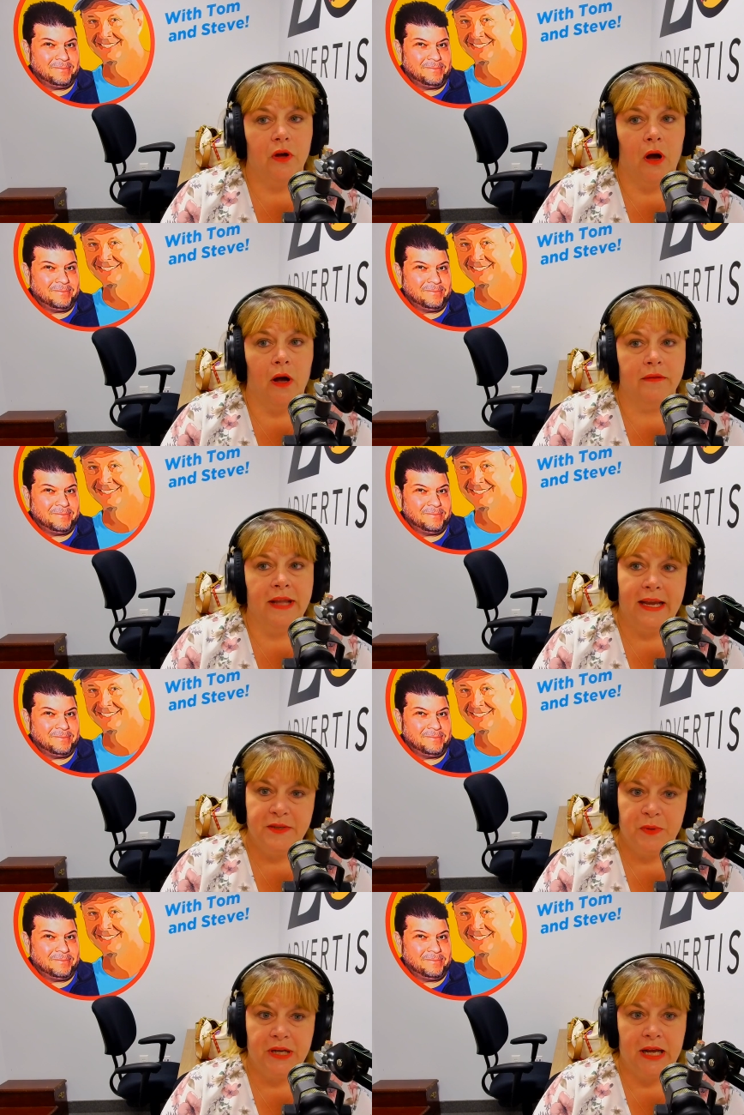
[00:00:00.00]
Speaker 1: uh,
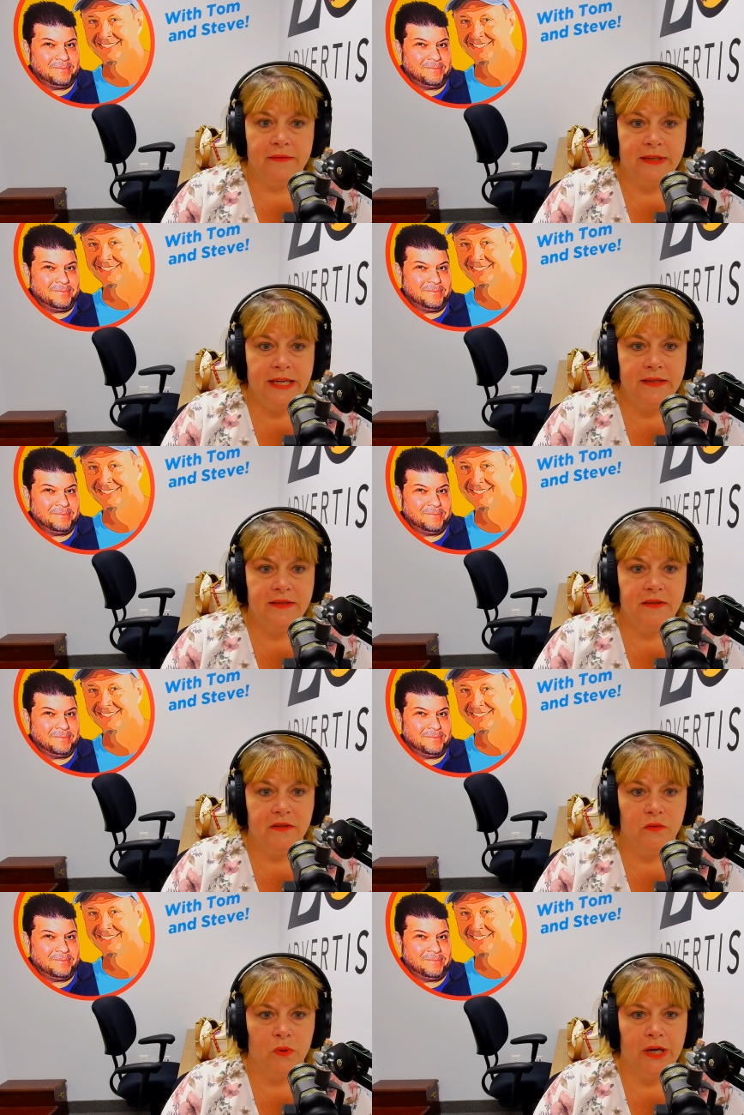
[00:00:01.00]
last but not
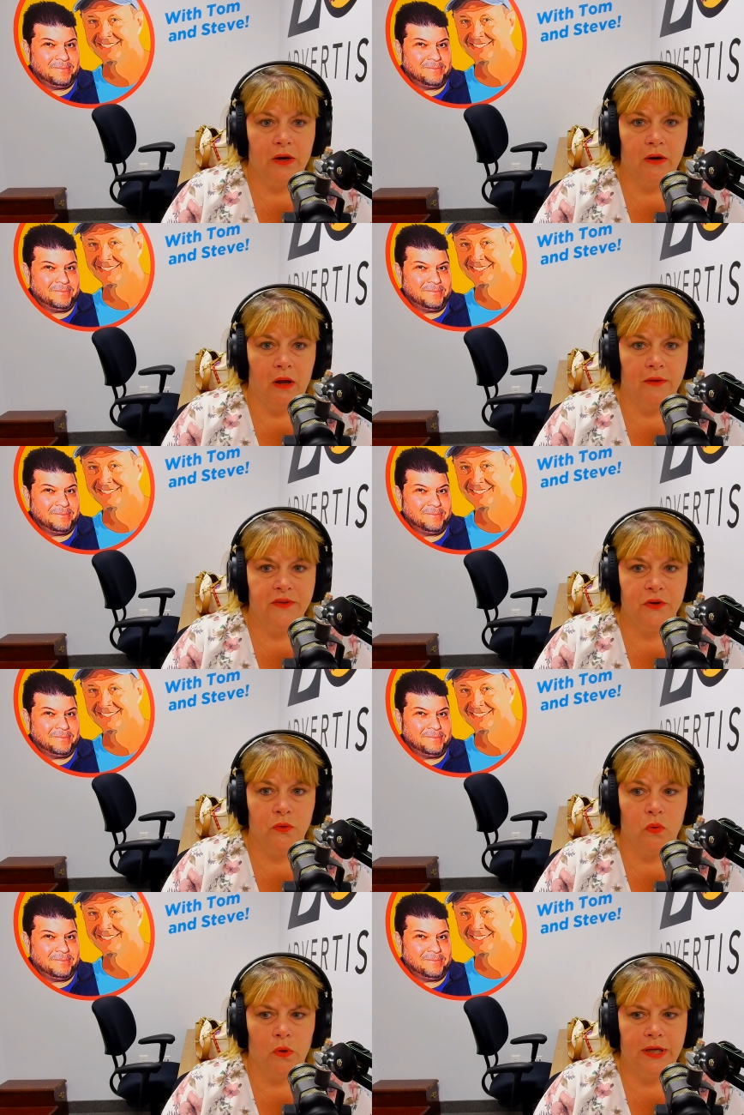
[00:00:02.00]
least, we are also
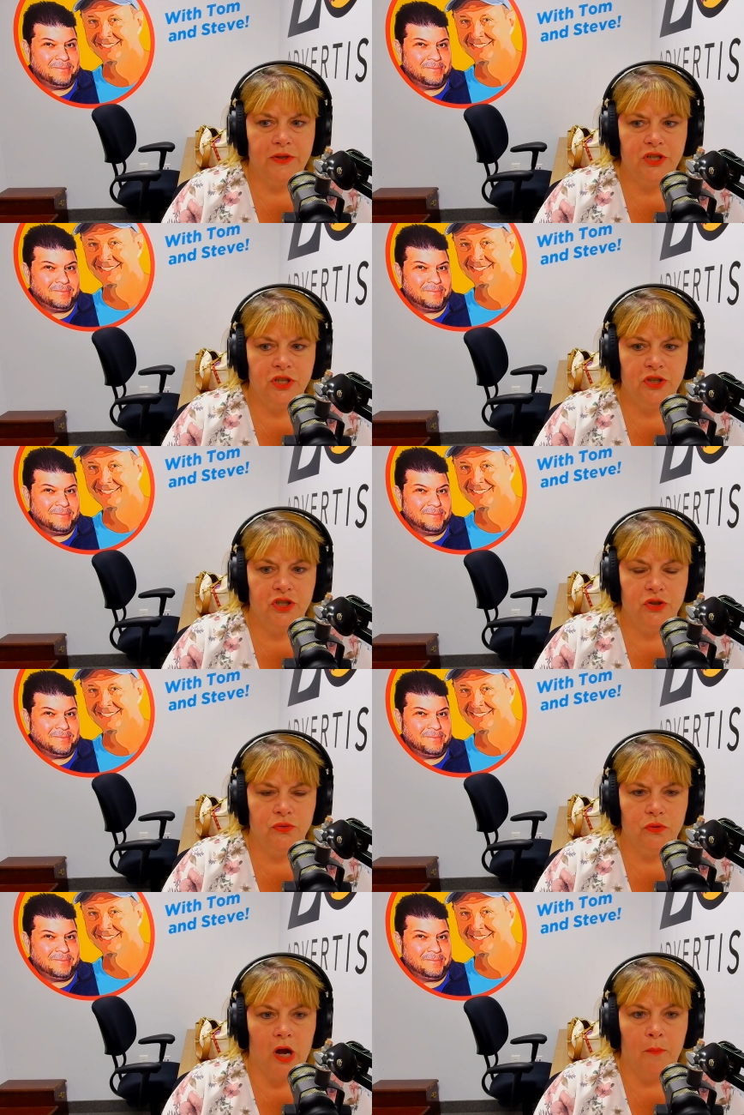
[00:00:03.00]
going to
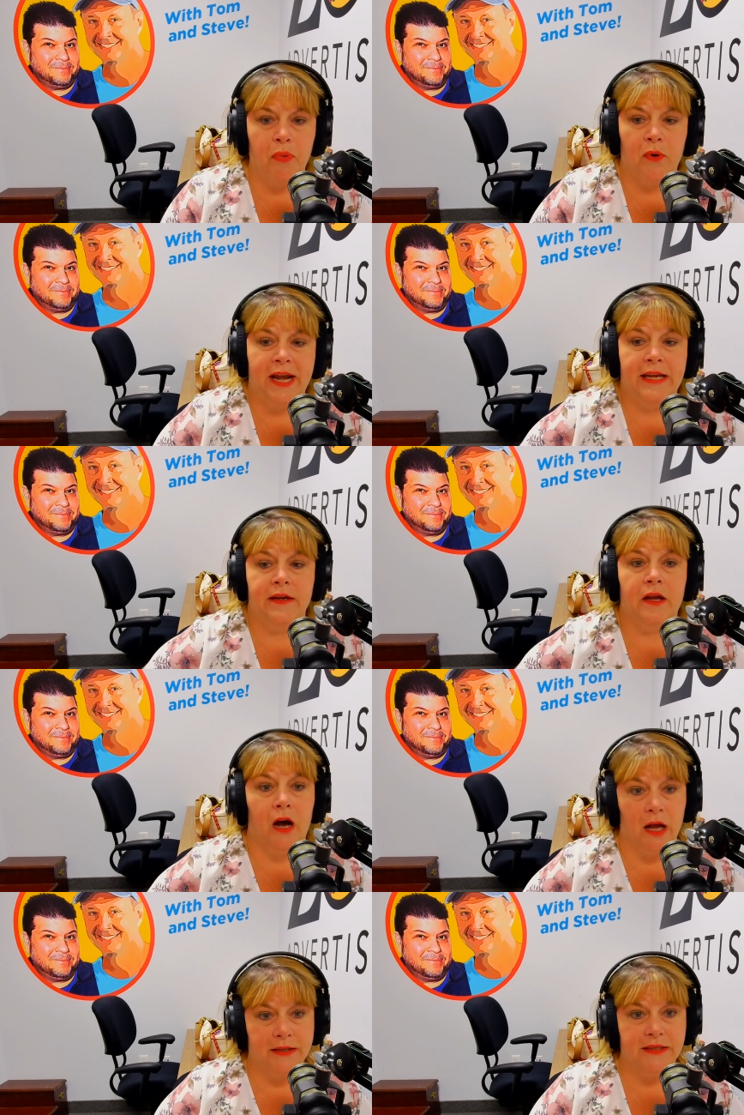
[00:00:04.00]
do a brain
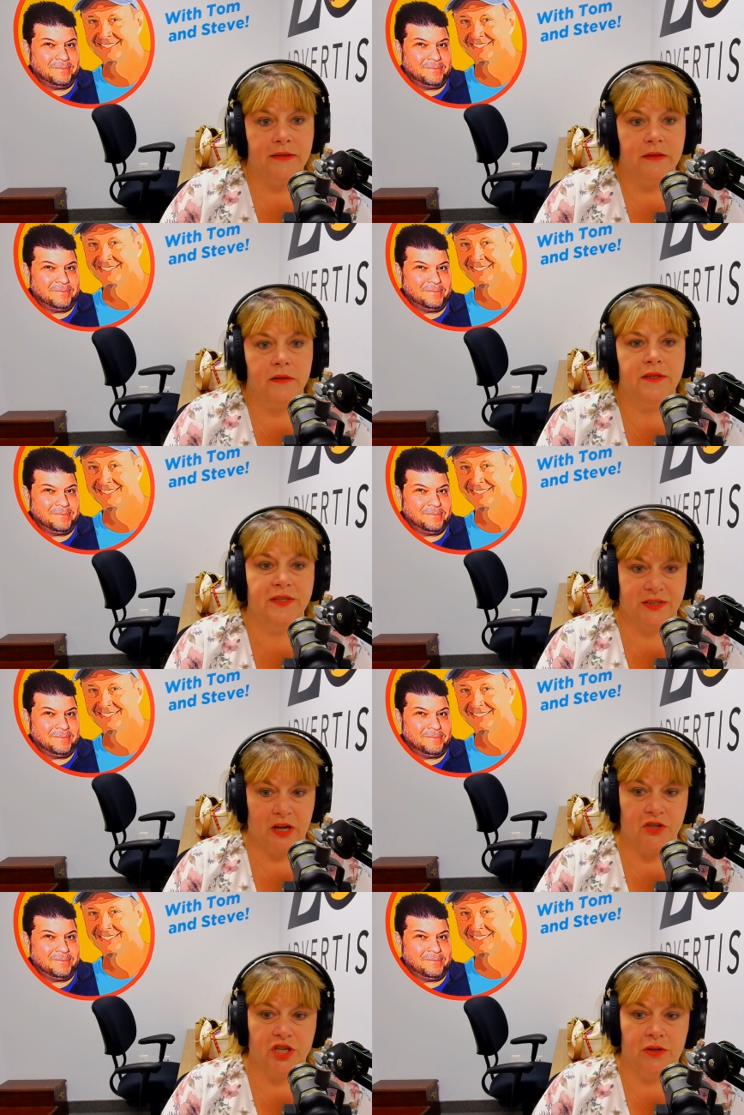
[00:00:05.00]
gut
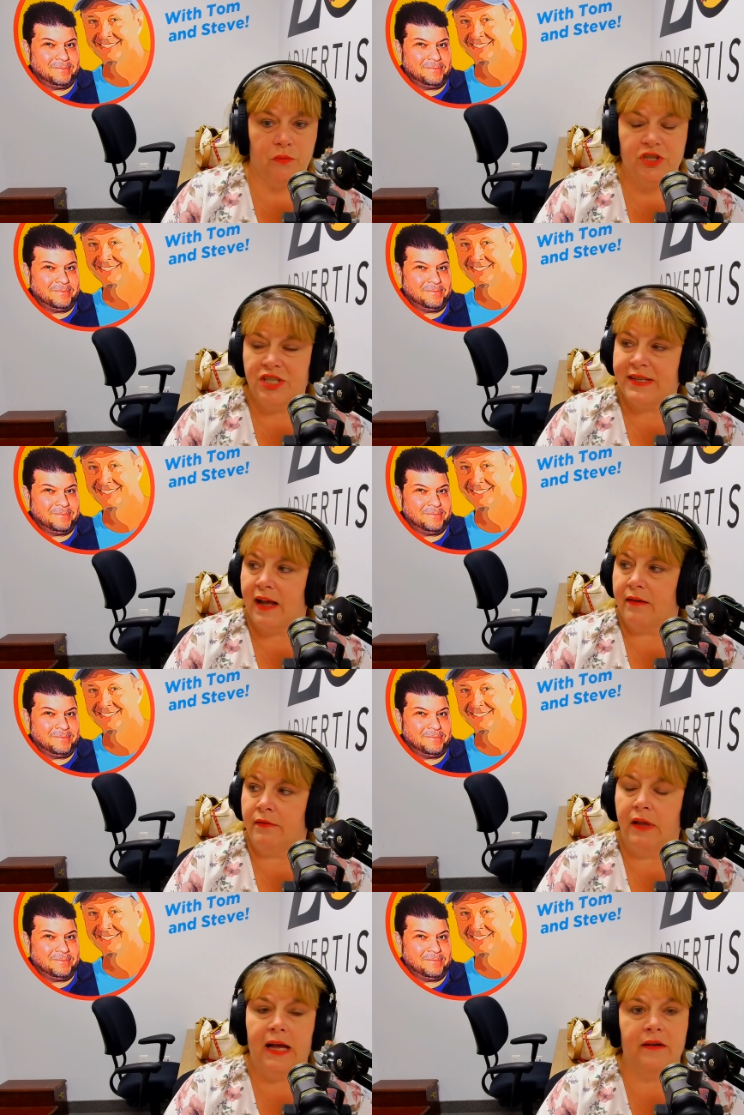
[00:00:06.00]
discussion, which has gotten a
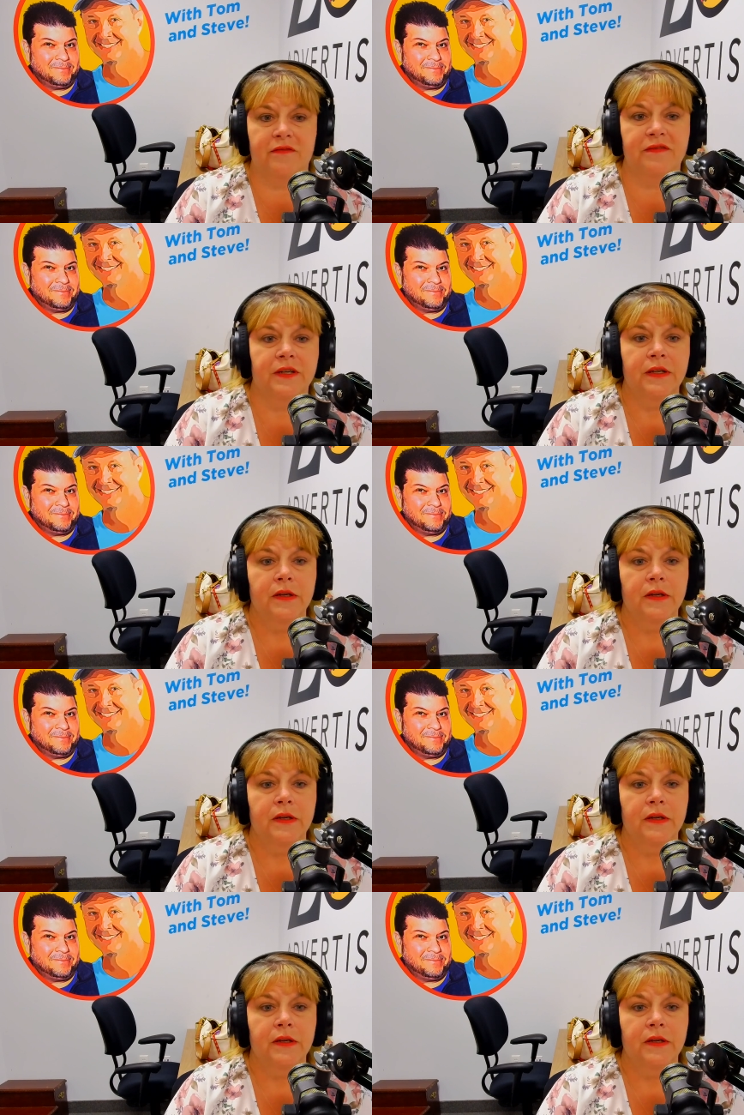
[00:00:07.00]
lot of